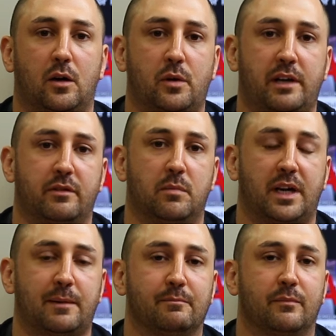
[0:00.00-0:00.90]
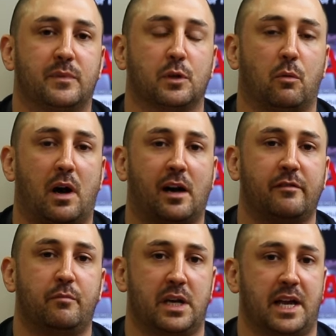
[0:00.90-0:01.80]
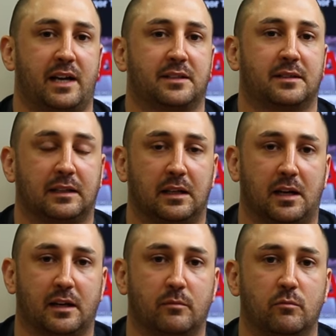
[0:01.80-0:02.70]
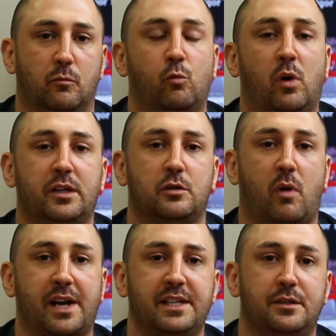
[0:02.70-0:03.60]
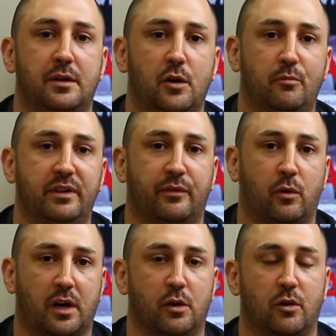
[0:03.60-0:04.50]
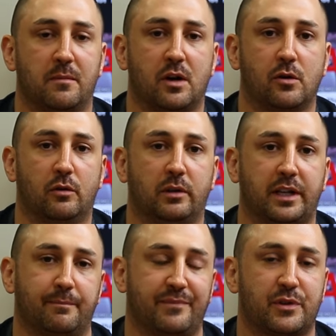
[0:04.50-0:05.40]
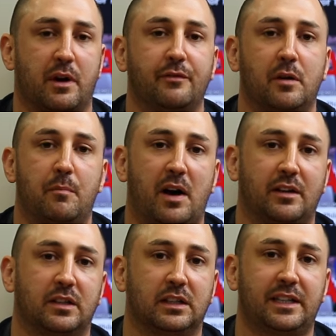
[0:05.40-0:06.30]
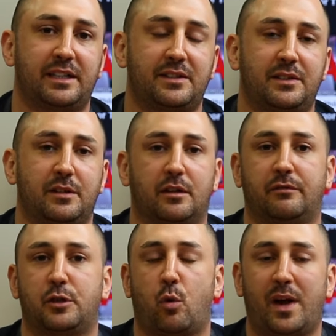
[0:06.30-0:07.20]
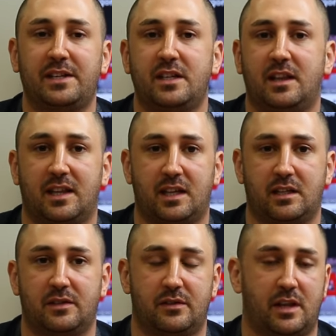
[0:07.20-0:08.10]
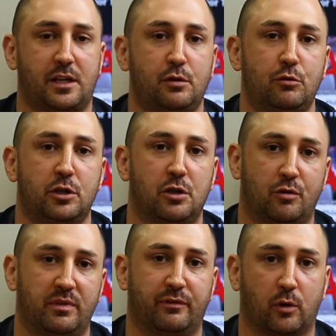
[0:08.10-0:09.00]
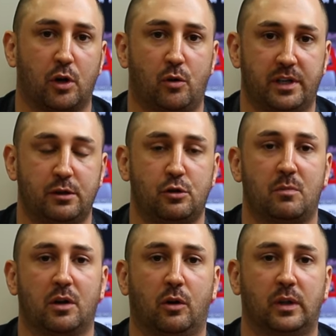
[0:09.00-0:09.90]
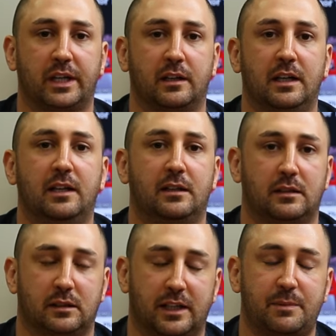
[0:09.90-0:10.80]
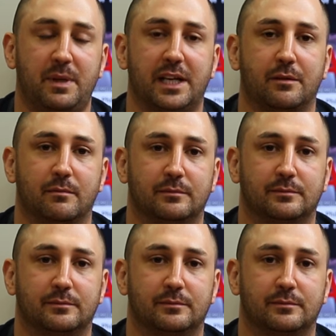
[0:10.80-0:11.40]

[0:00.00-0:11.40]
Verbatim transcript: Okay, everybody. So I've been asked a lot, what do I need to know before I go to Mongolia? So I've compiled a list of 20 things that you should know before going to Mongolia. Let's begin.